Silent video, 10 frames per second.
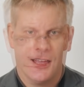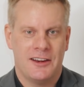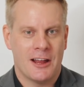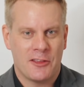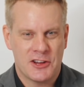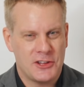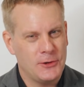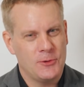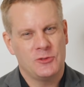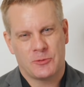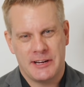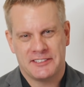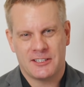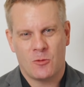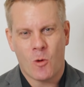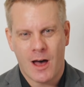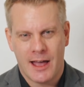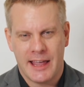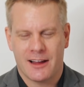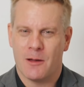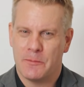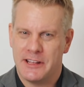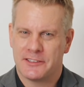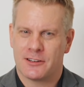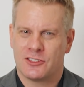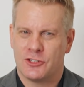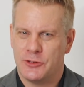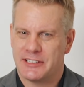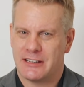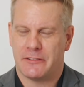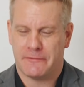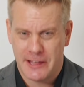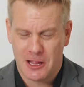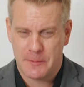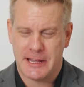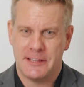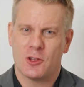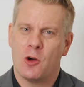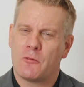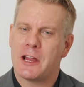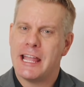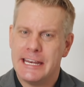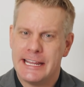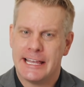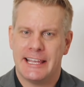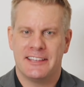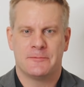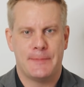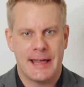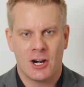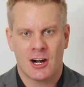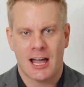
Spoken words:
Another huge reason why companies are choosing the Philippines over India is better